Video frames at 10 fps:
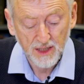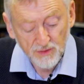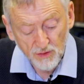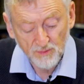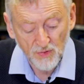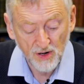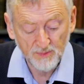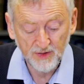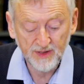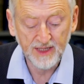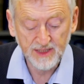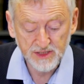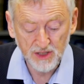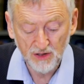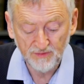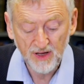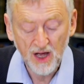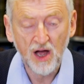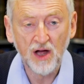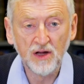No murmurings of
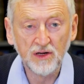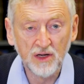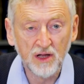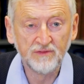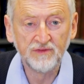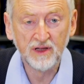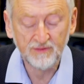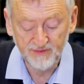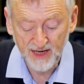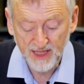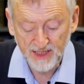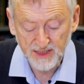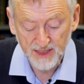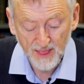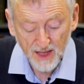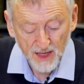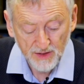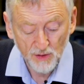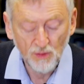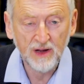how love fled,
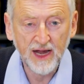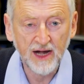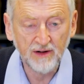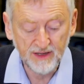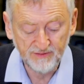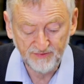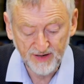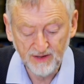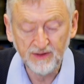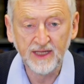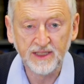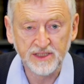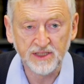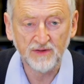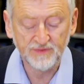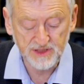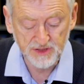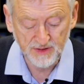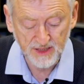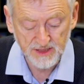no airy-fairy
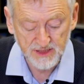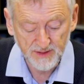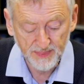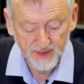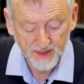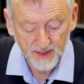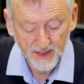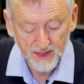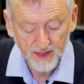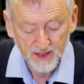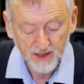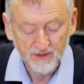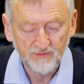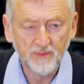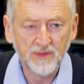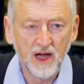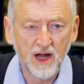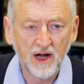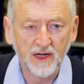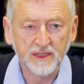sophistries. From the
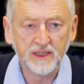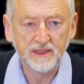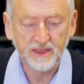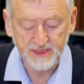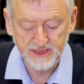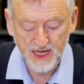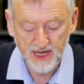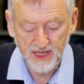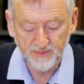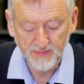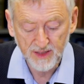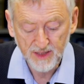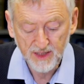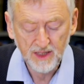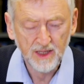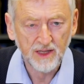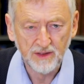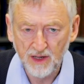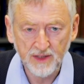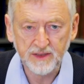heart this time,
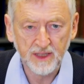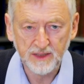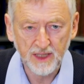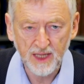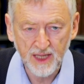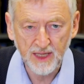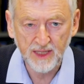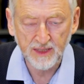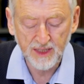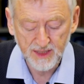not the head.